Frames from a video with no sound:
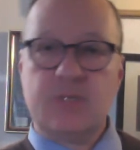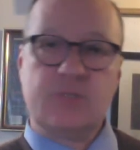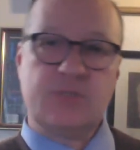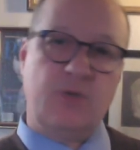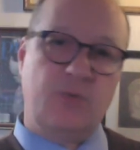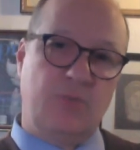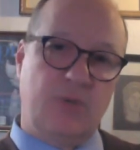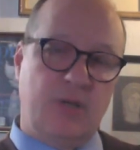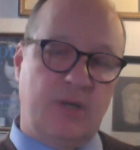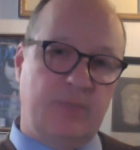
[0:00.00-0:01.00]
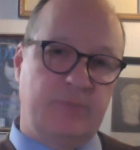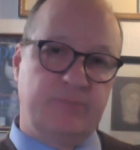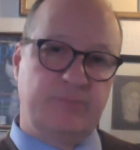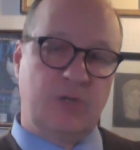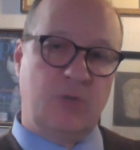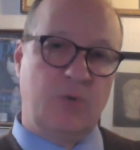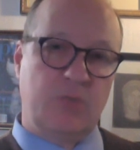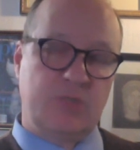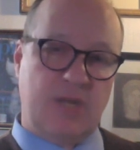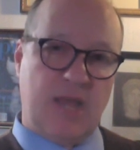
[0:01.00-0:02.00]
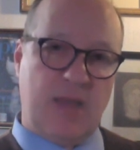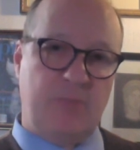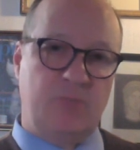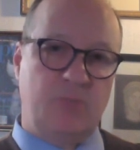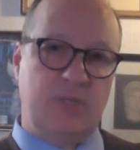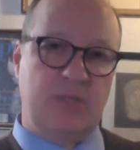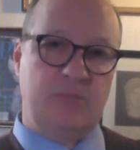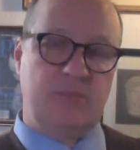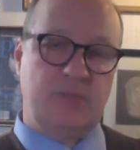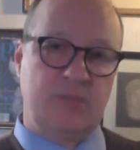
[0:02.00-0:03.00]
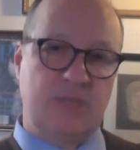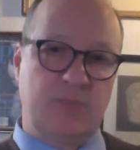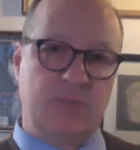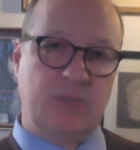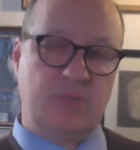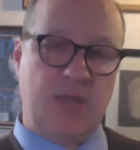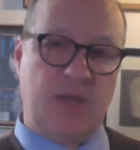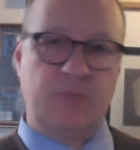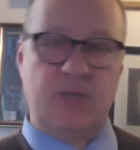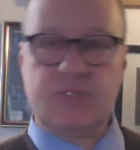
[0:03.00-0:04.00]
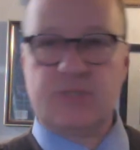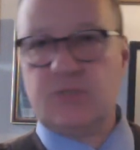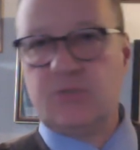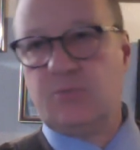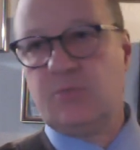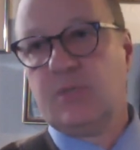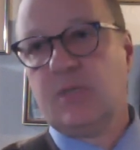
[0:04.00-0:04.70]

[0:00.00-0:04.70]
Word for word: So, um, you know, I wonder what's going to happen when he is able to come back from ICU